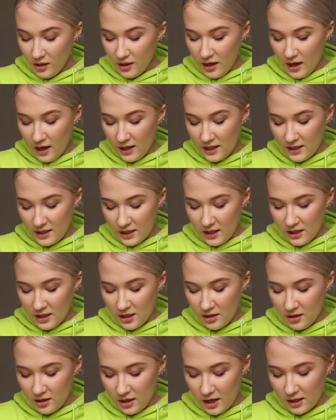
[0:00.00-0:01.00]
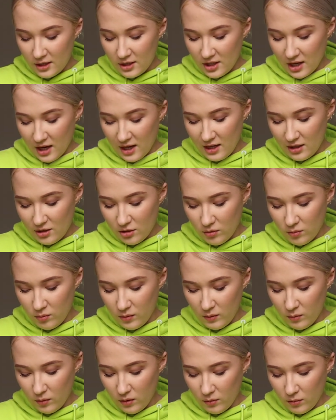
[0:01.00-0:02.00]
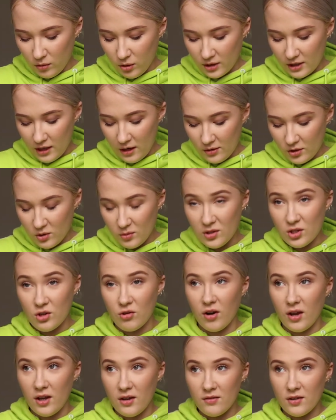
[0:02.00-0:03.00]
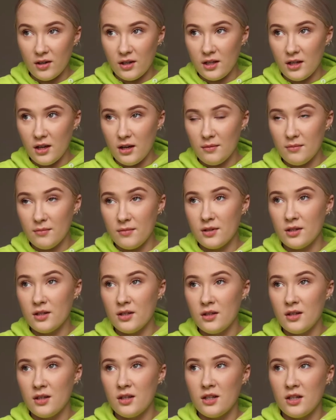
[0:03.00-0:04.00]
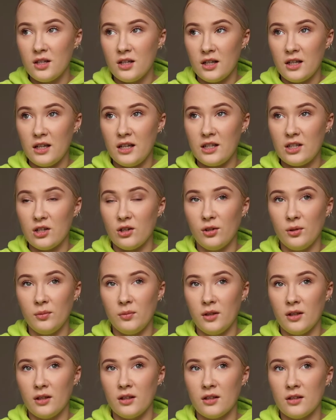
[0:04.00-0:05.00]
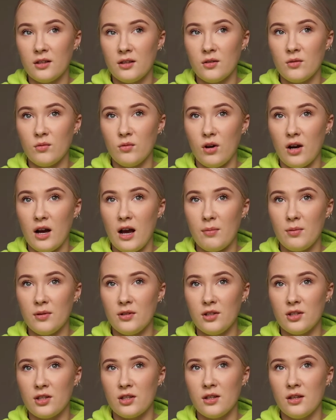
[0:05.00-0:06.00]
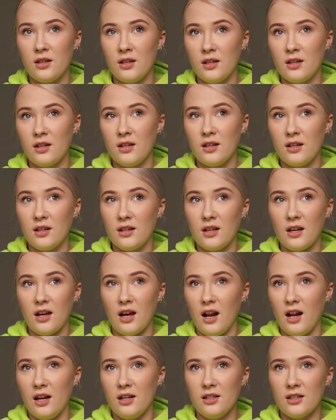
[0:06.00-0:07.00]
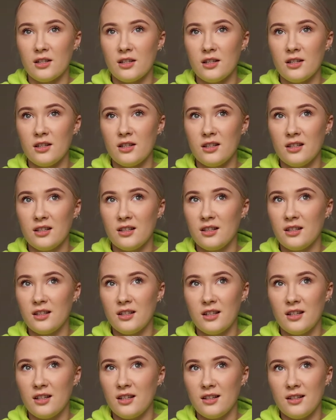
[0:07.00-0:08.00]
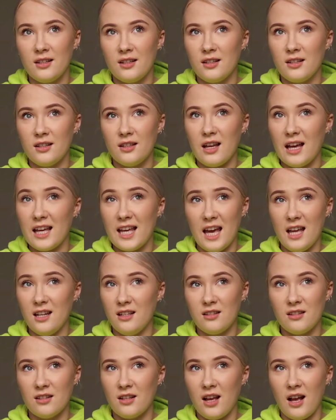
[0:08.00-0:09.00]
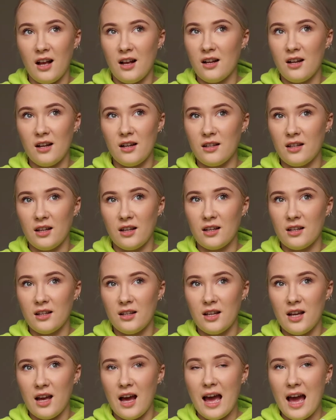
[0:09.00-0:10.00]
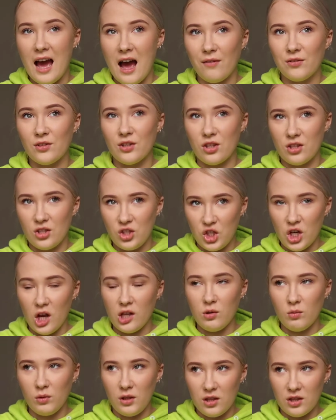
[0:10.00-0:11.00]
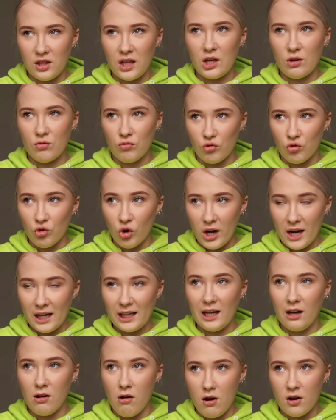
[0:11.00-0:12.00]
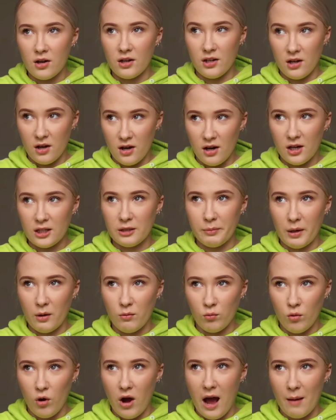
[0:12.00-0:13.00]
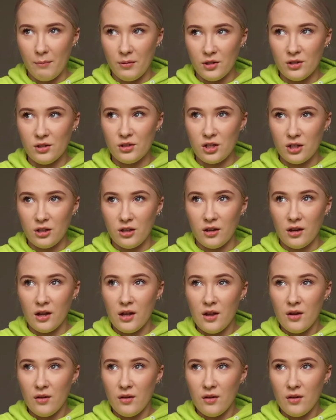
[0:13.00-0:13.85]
And he did. The next day, we walked down to his grave and he told me what happened. And again, I have to genuinely think really long and hard about what happened to